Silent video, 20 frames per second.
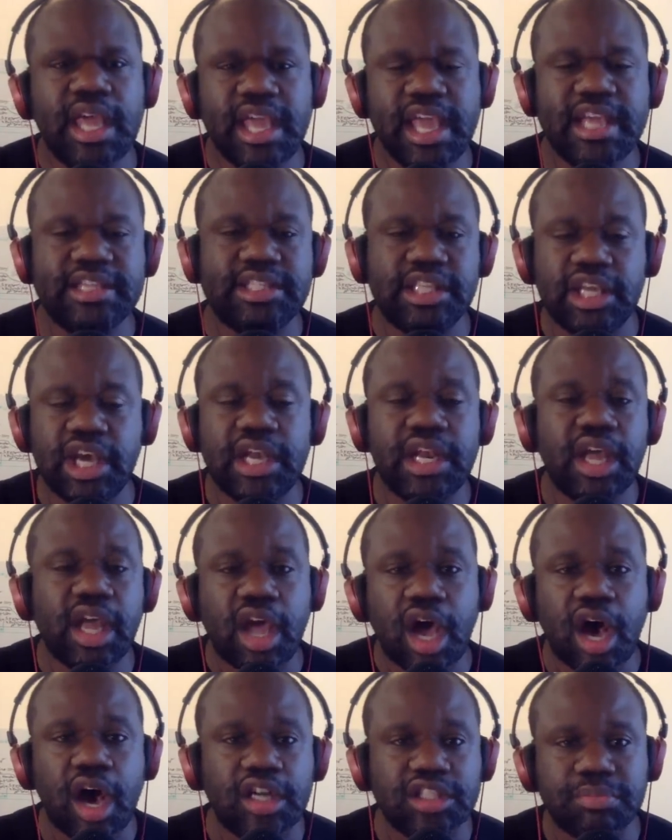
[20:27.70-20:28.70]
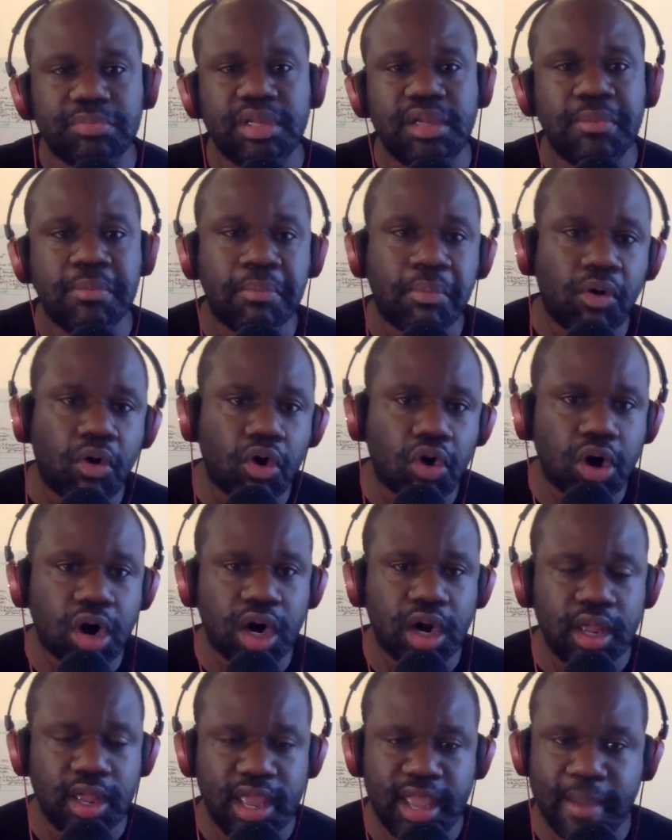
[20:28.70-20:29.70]
it's going to cost me
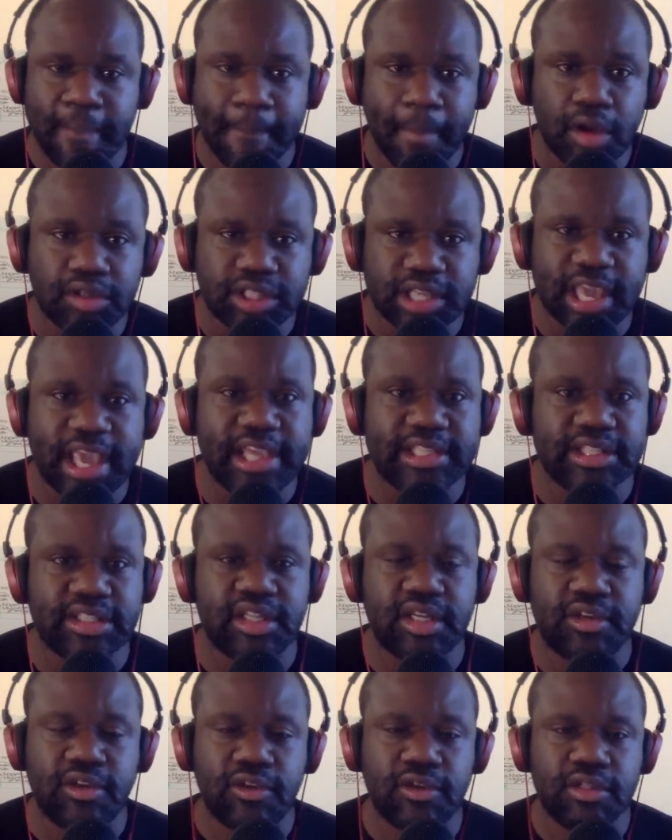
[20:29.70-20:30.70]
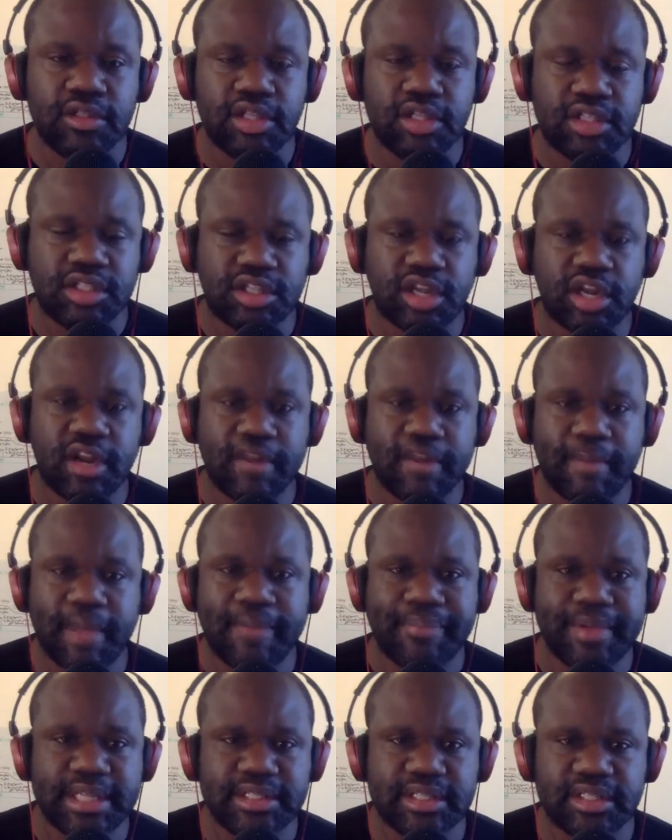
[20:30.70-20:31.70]
more in most cases to do to start up my
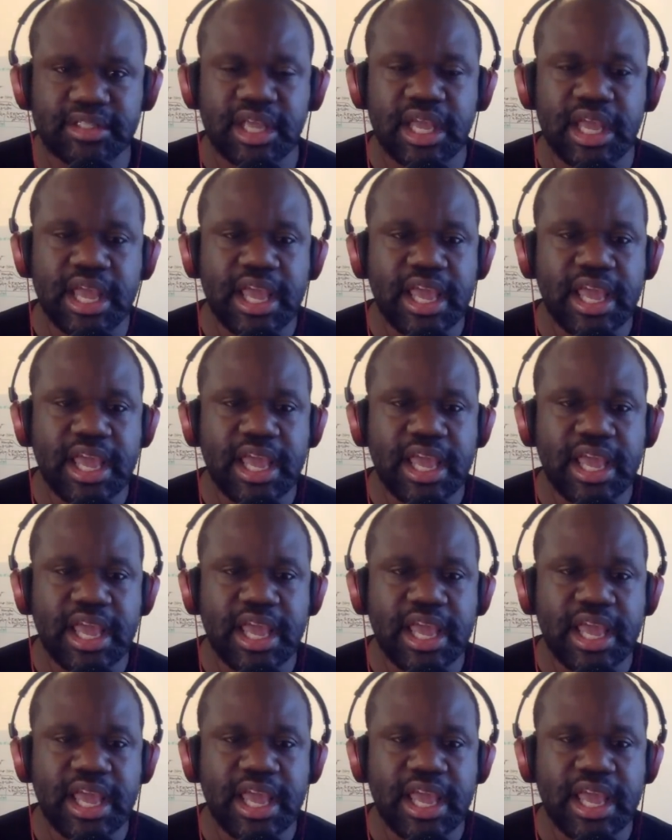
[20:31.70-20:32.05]
business